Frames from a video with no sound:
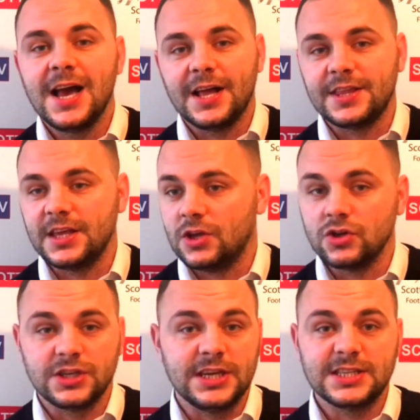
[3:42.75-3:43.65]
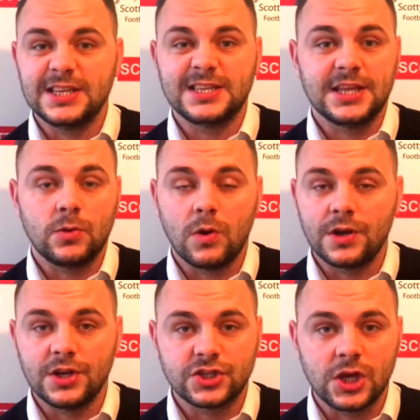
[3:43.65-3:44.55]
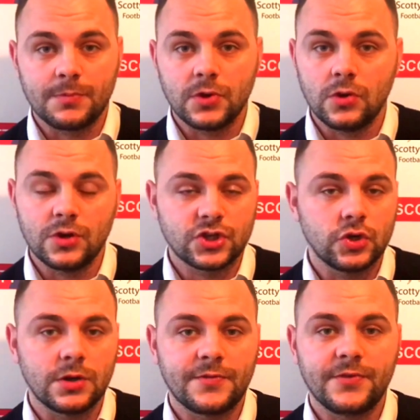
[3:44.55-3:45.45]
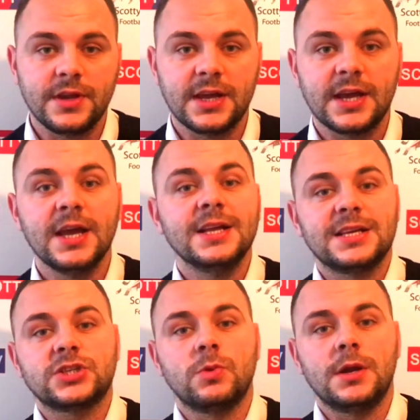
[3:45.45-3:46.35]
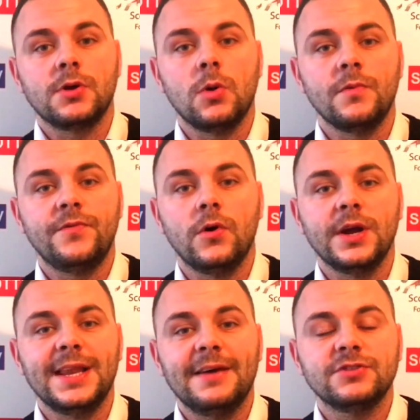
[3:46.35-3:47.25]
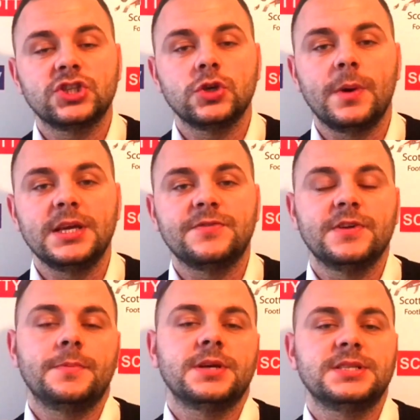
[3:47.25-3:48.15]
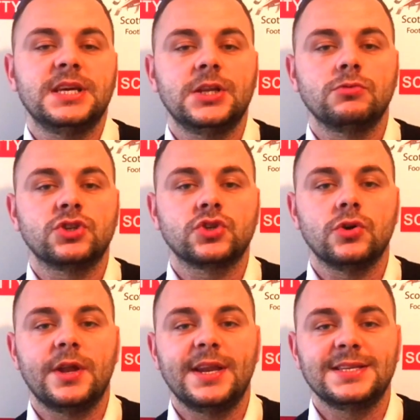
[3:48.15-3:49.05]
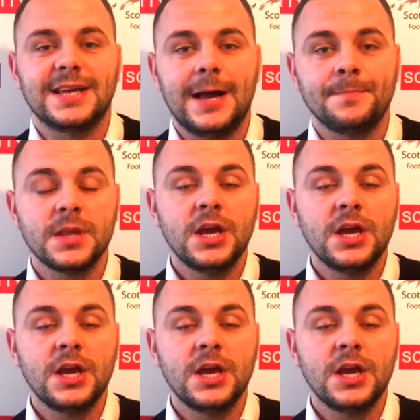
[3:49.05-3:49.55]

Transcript: I think he could easily stick one in the top corner, score a free kick. That's the one I'm going for. 11 to 8, Philip Coutinho to score anytime.